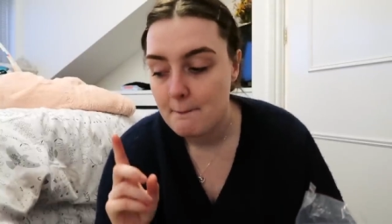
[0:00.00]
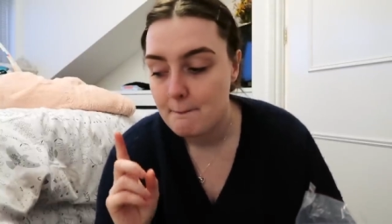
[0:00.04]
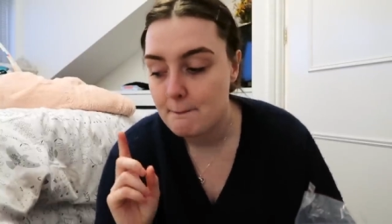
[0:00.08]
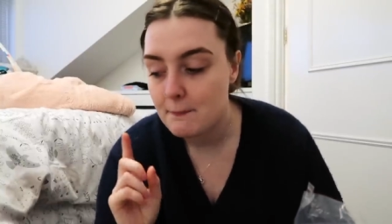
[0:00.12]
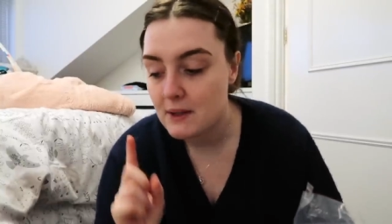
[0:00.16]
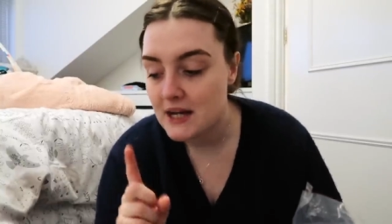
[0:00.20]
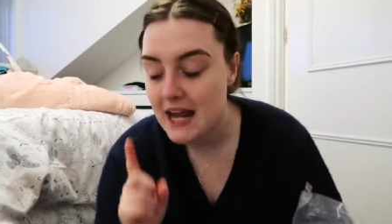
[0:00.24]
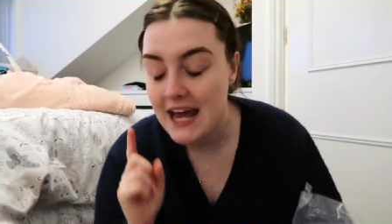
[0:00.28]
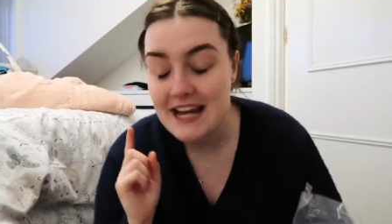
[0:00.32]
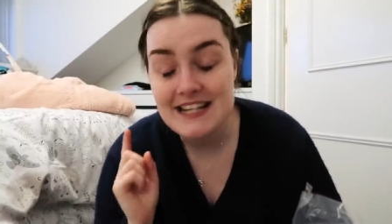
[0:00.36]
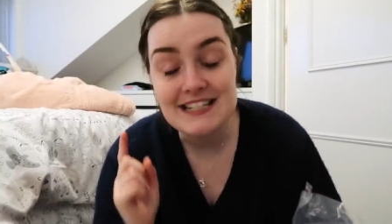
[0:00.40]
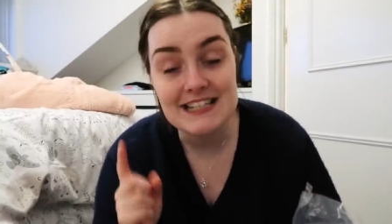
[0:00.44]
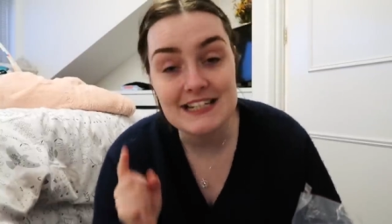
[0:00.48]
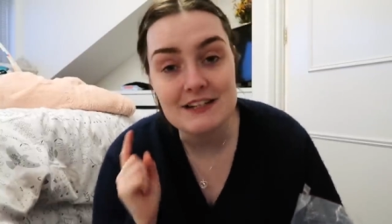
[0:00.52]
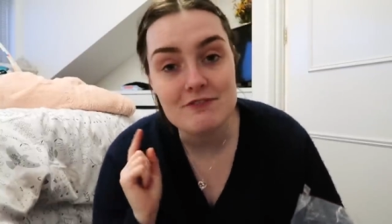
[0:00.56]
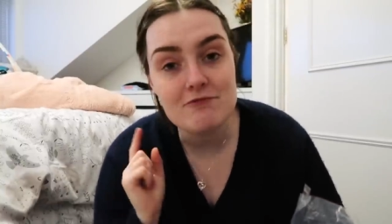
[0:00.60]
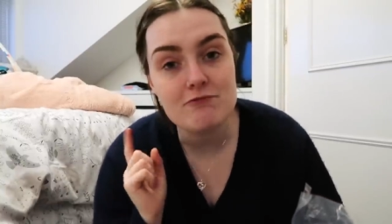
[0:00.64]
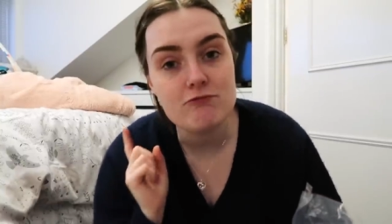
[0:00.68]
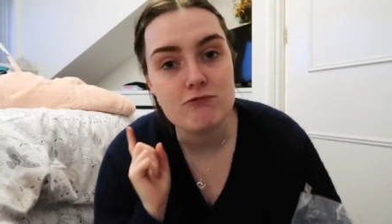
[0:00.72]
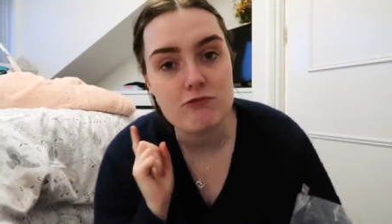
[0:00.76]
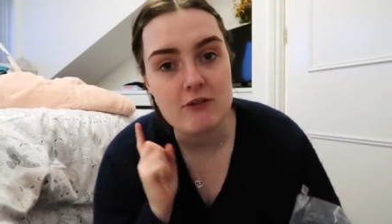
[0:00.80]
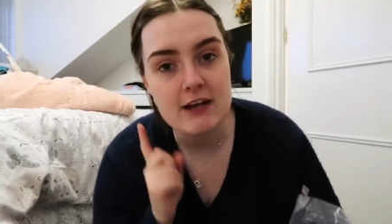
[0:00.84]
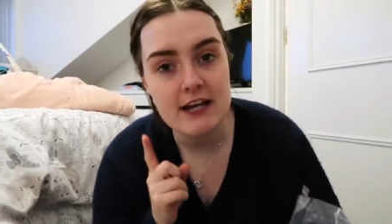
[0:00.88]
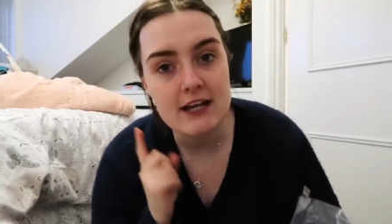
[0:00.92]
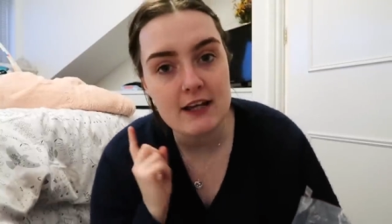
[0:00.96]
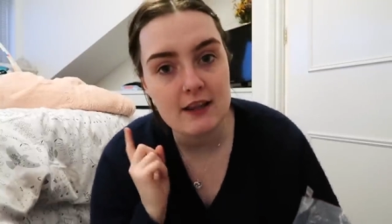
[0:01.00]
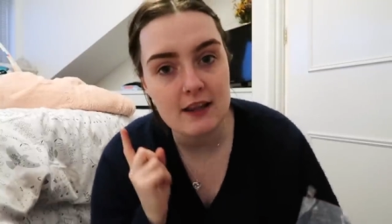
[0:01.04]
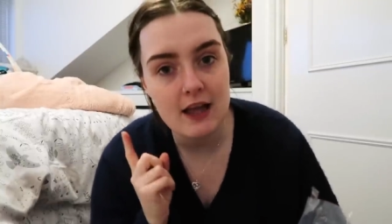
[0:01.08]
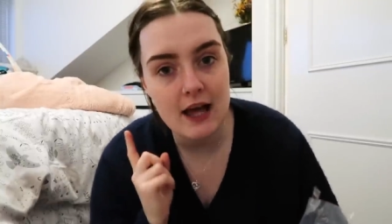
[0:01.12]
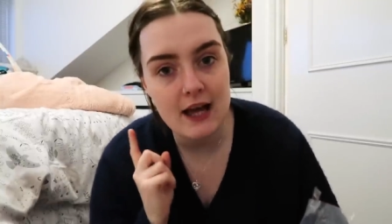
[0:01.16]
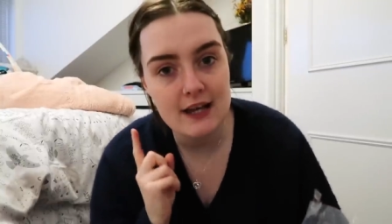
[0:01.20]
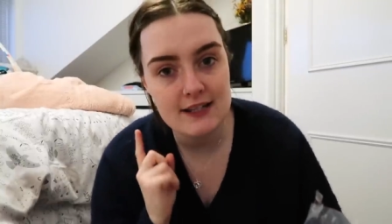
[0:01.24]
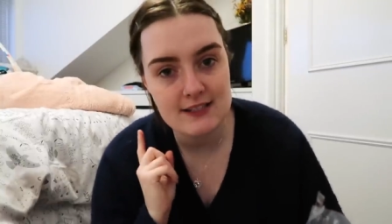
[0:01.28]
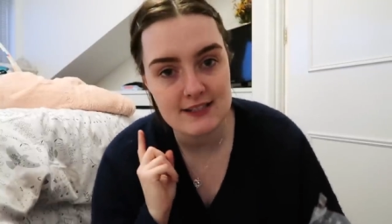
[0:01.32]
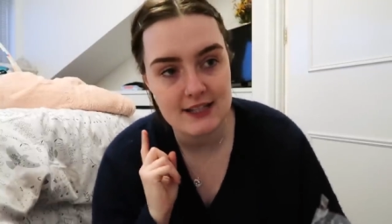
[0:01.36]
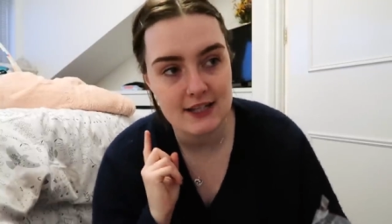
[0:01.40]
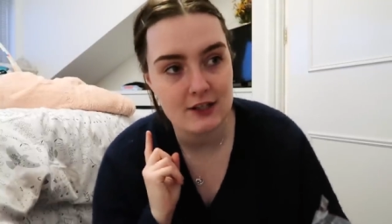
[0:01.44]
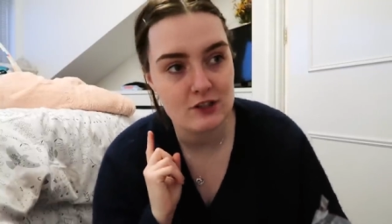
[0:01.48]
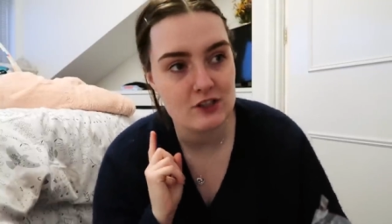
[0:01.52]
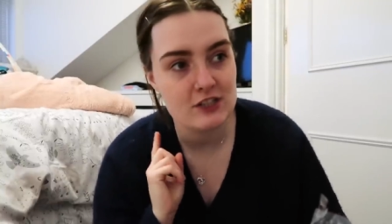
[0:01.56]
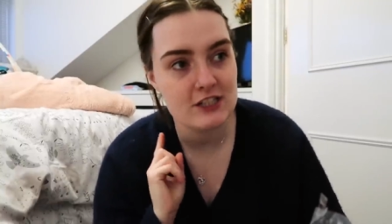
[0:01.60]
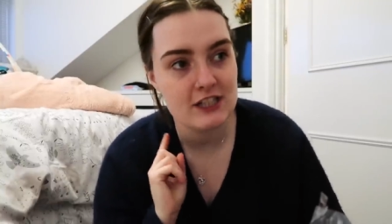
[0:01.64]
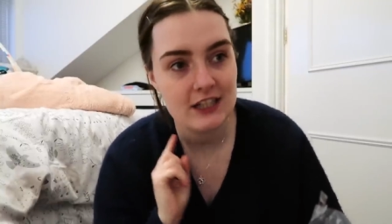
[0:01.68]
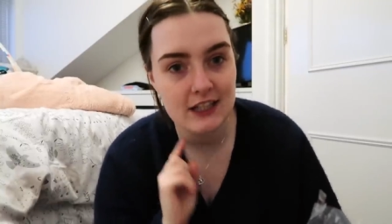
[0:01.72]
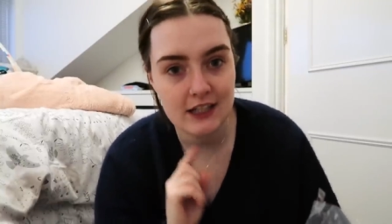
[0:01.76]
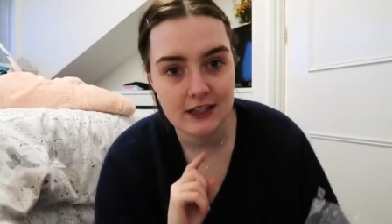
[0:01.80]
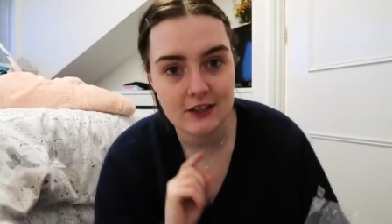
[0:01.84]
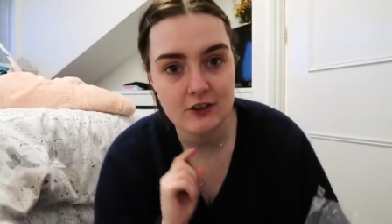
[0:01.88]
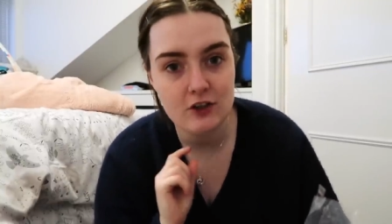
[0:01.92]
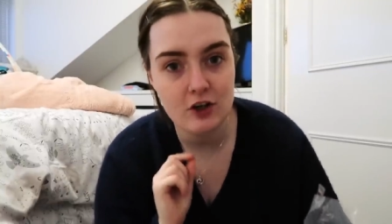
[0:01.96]
but I didn't realise it
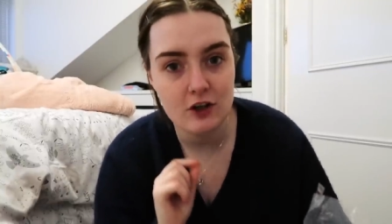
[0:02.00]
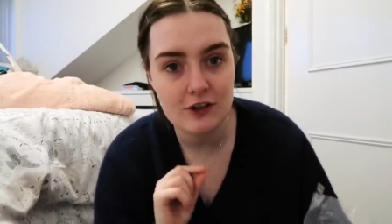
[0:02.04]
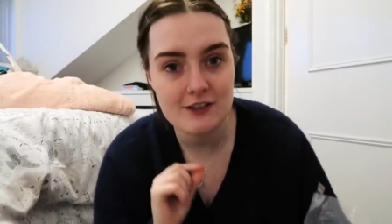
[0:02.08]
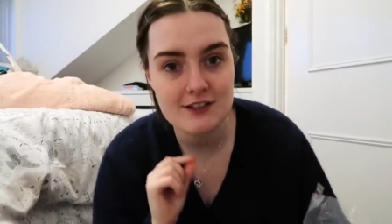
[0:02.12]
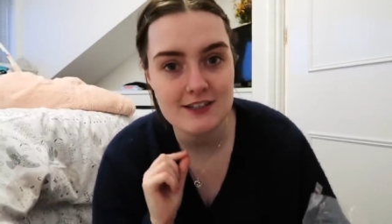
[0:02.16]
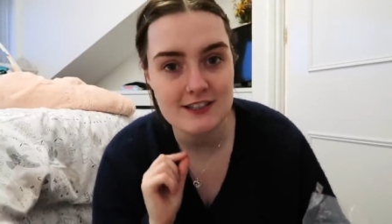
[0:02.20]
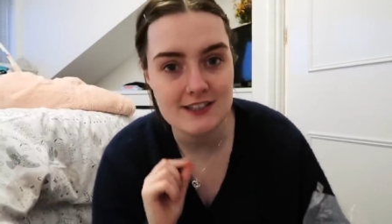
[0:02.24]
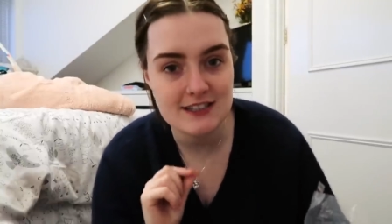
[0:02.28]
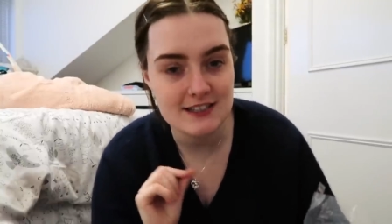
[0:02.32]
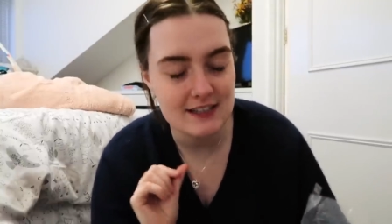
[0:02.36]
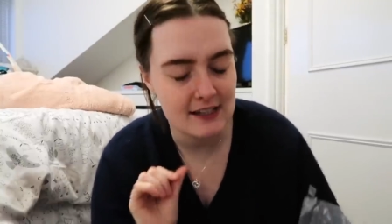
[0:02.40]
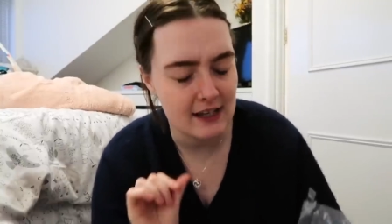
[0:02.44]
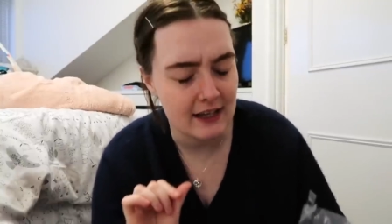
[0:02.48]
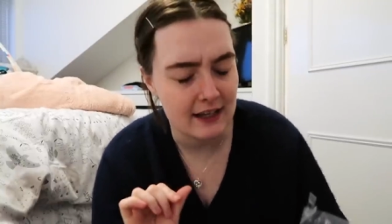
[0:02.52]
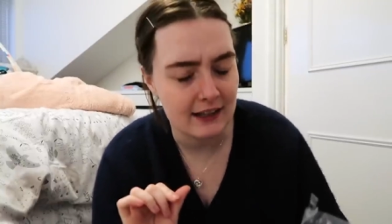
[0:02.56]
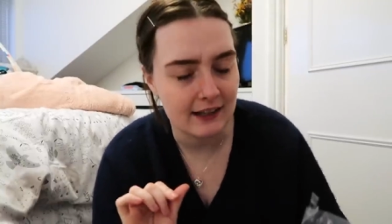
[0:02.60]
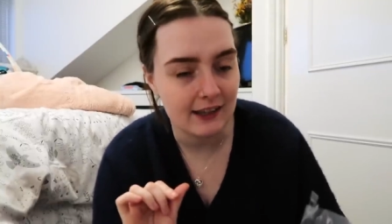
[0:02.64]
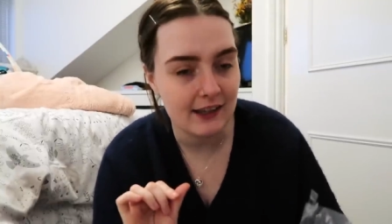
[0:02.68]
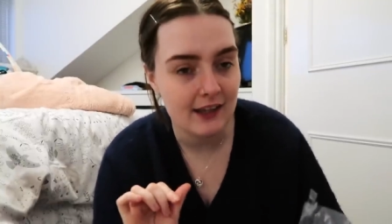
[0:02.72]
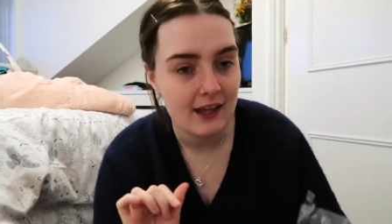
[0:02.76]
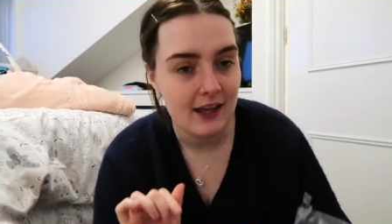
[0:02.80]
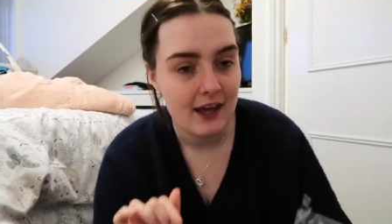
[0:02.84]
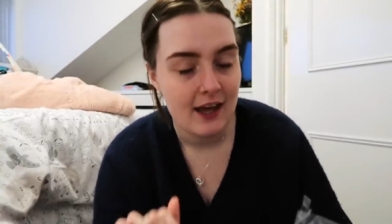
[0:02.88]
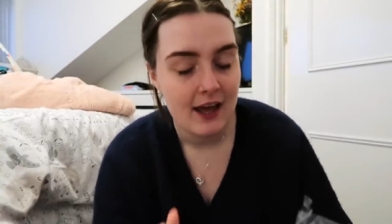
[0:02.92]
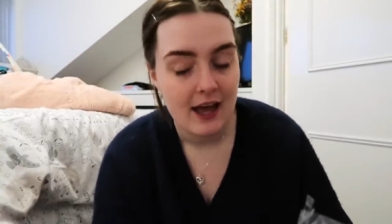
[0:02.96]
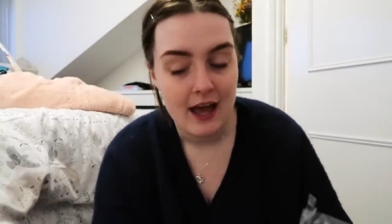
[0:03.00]
until I'd got to the till